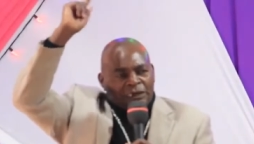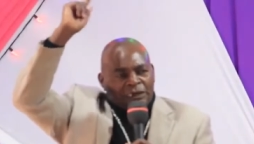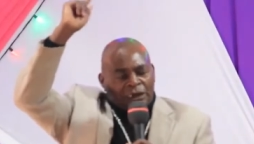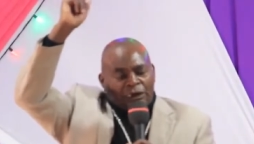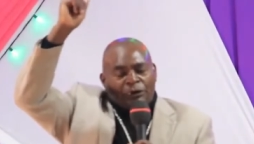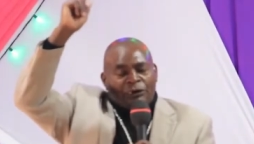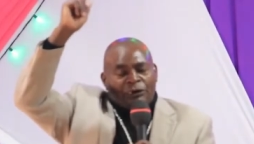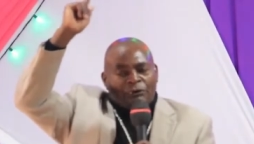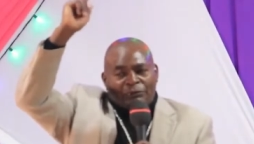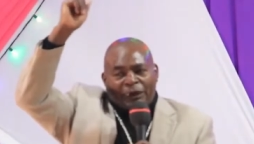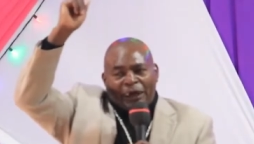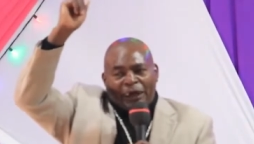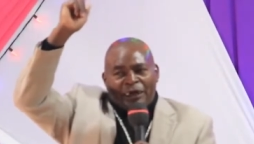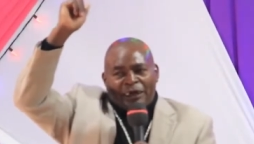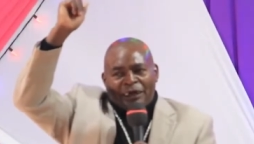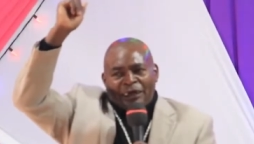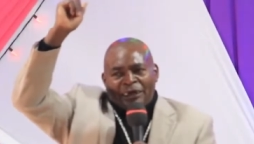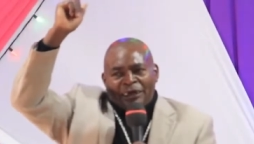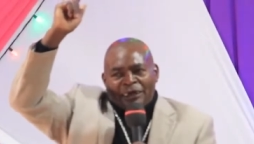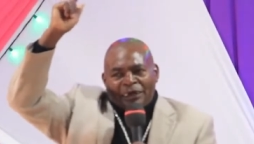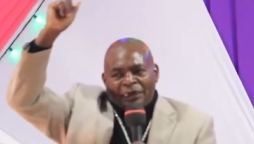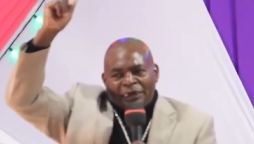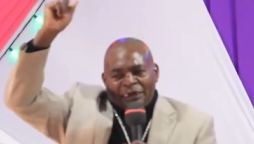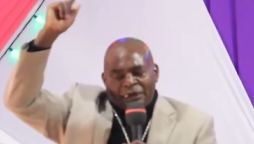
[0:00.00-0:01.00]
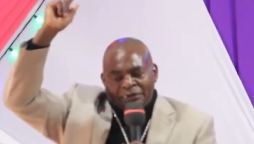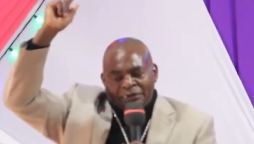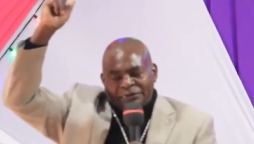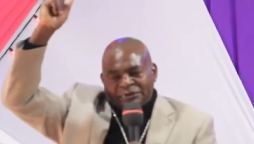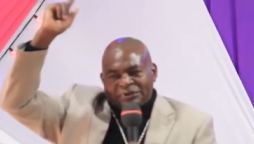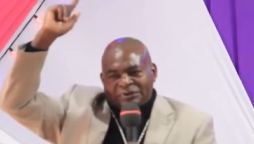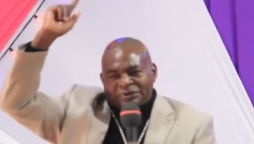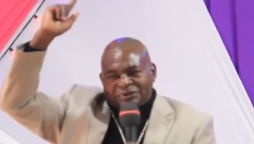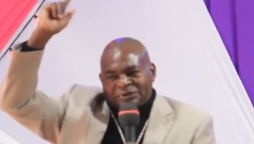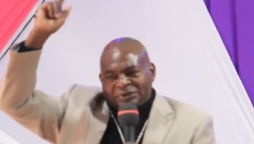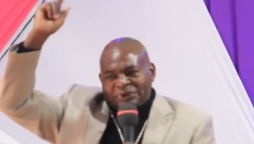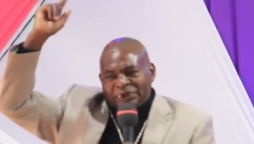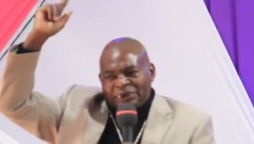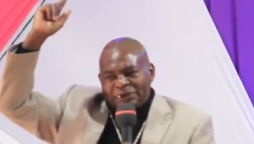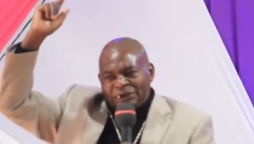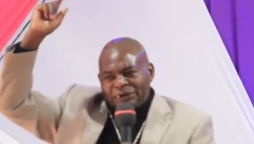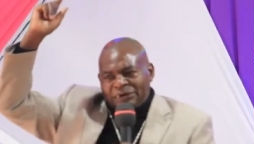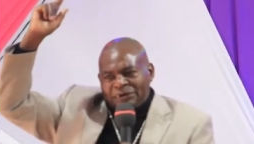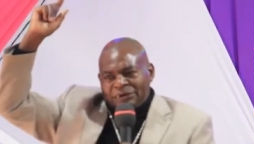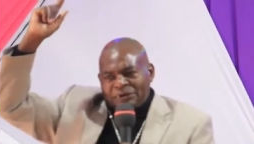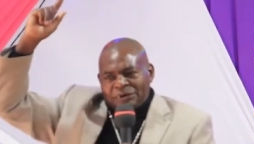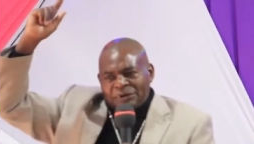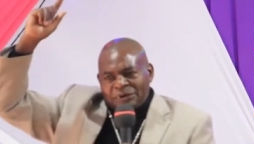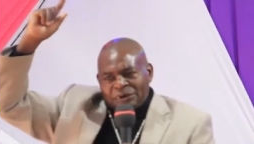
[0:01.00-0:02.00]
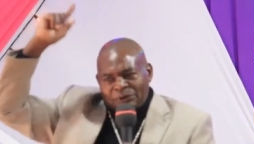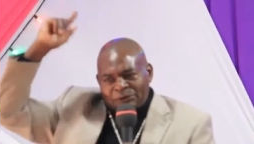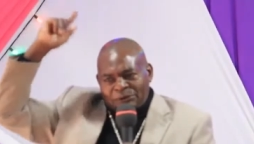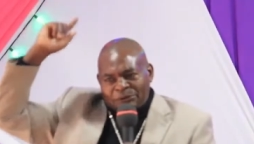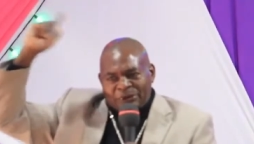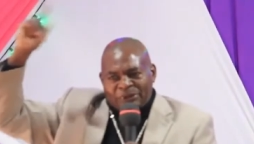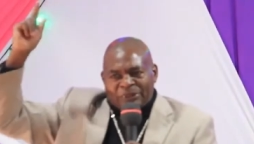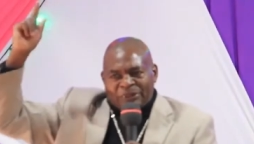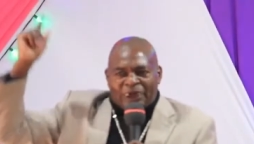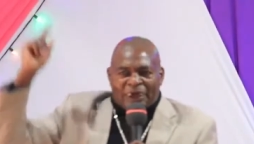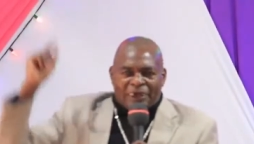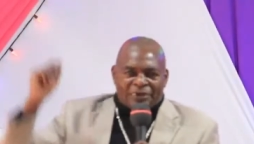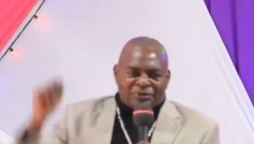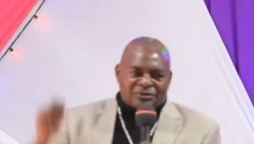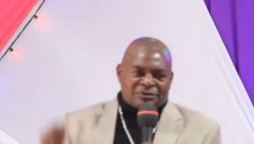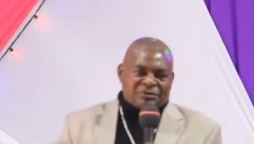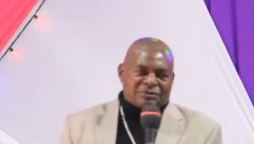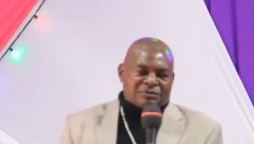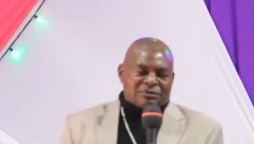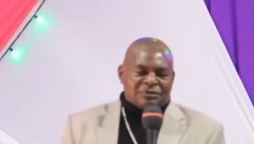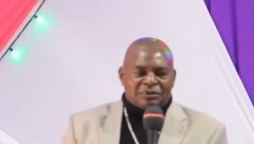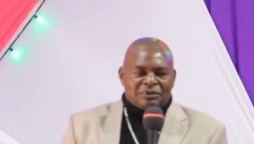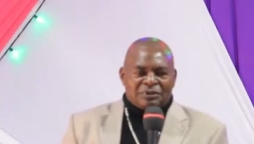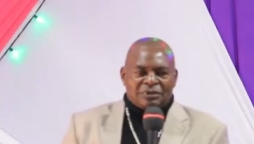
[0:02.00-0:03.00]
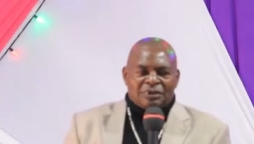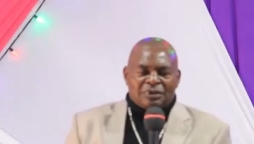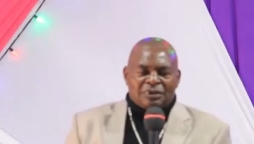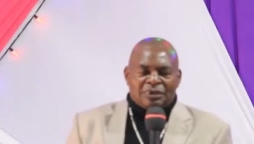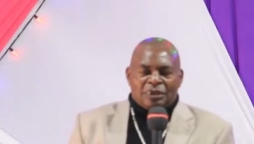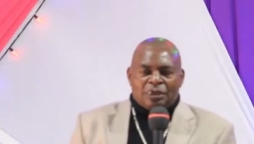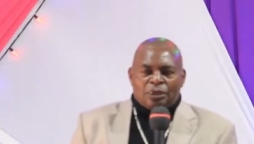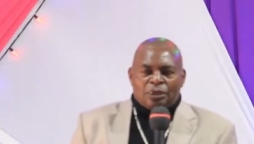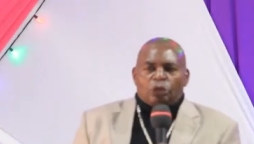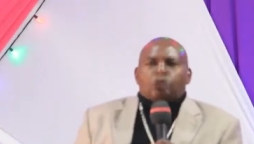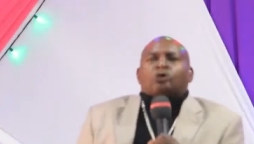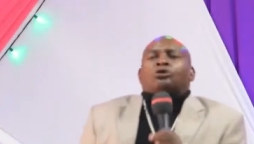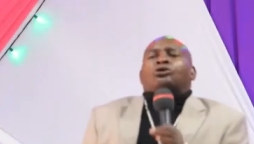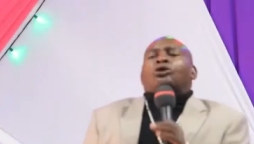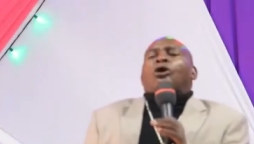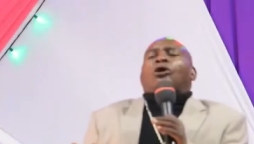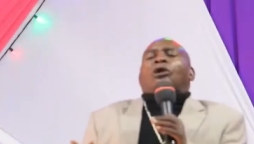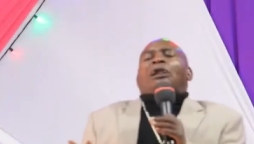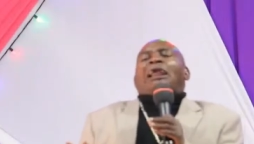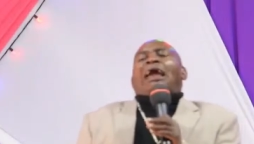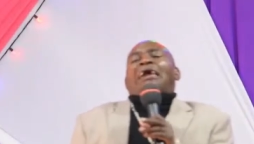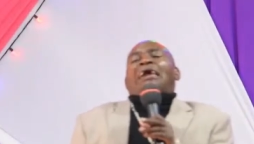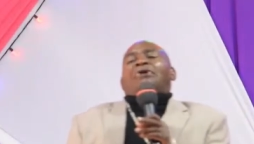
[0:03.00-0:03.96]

Jehovah is still with us. You know,